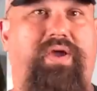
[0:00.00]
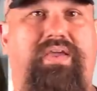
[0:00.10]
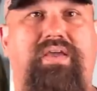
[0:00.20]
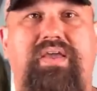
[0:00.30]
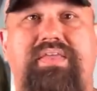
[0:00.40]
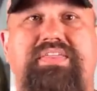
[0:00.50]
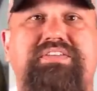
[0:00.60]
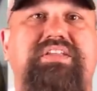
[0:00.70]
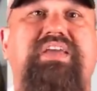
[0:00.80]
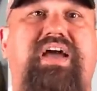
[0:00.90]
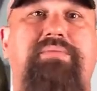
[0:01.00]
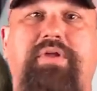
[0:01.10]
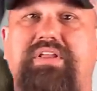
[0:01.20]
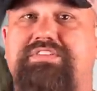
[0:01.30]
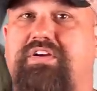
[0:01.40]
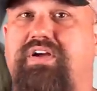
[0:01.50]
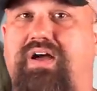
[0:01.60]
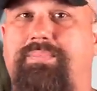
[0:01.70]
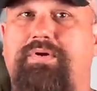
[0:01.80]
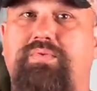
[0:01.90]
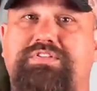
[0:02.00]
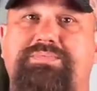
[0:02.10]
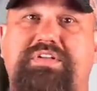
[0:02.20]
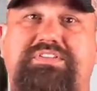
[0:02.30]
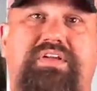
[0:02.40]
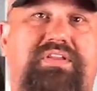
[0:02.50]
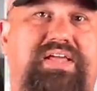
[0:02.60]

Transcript: way. These Lehigh bullets are copper, which means they're